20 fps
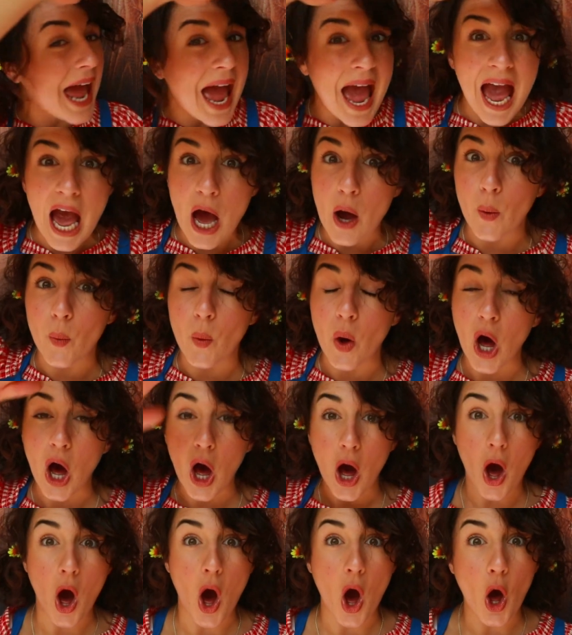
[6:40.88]
now?
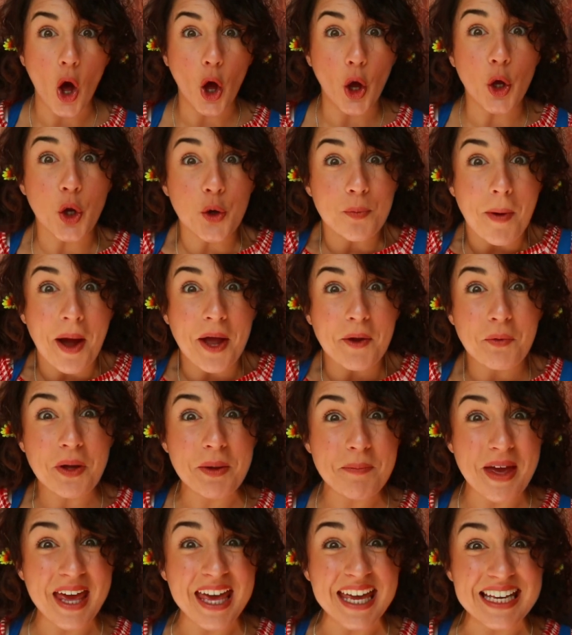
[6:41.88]
Who might
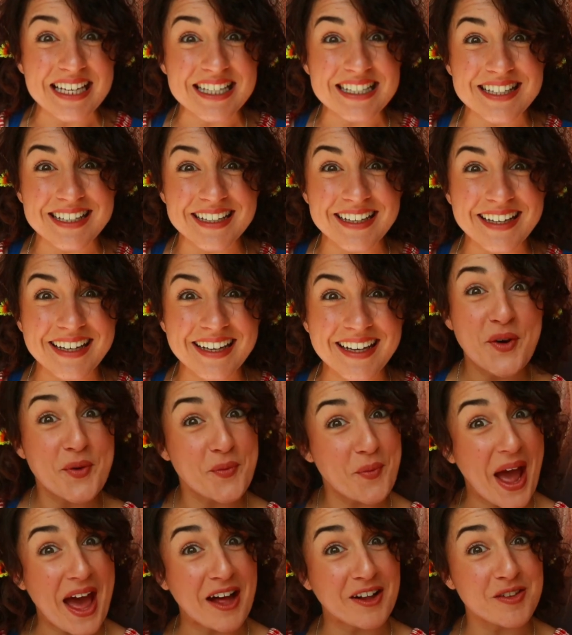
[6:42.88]
we meet?
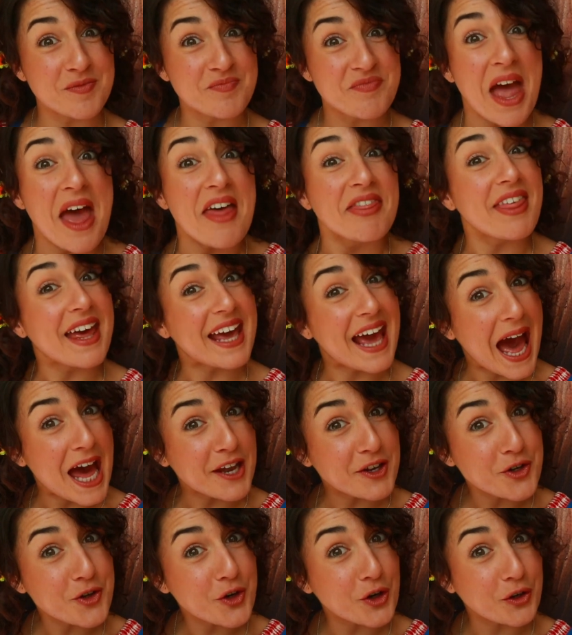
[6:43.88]
Well, they
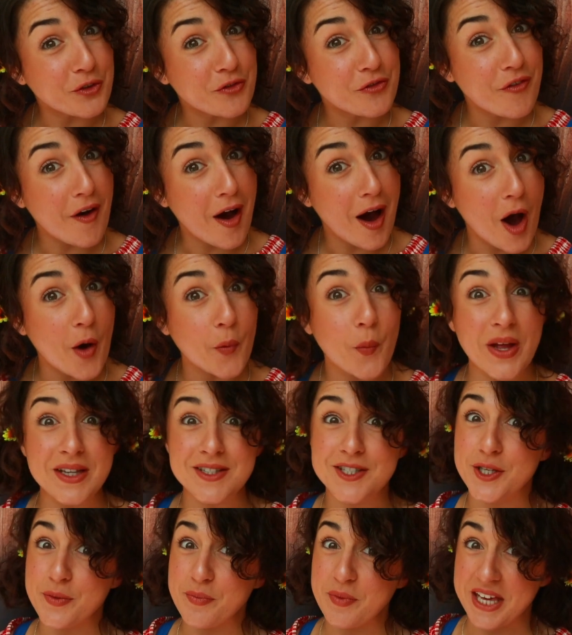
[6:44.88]
hadn't gone far
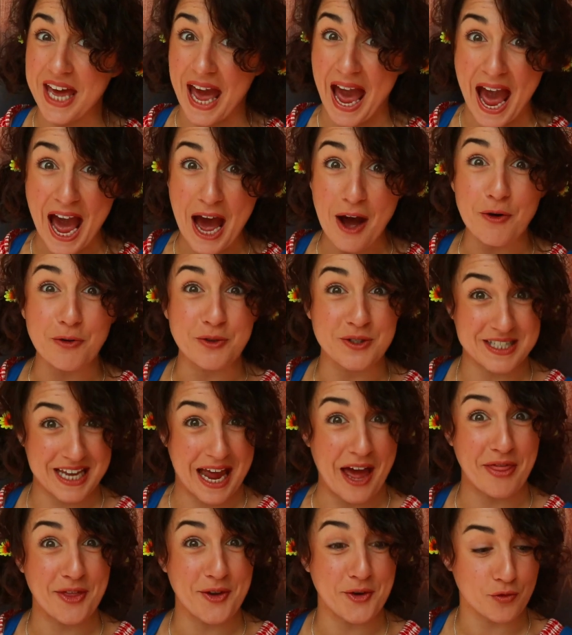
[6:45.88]
when some cows
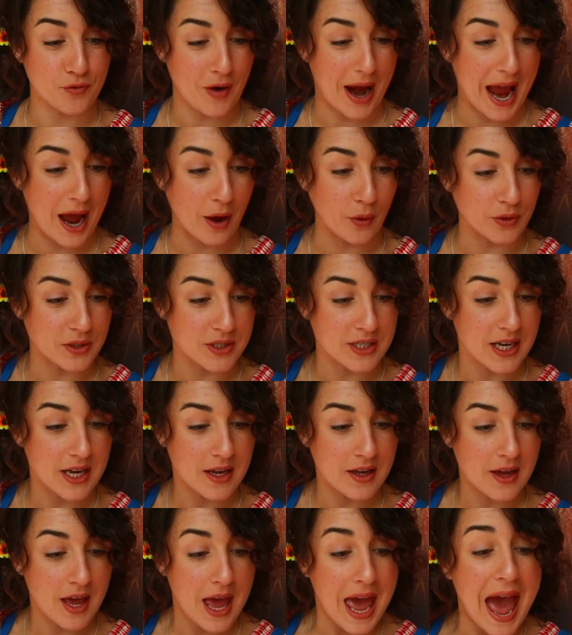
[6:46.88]
gathered round,
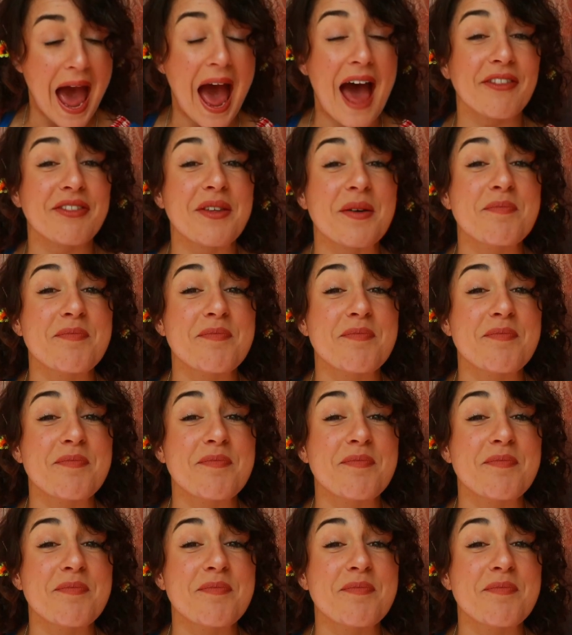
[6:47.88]
and the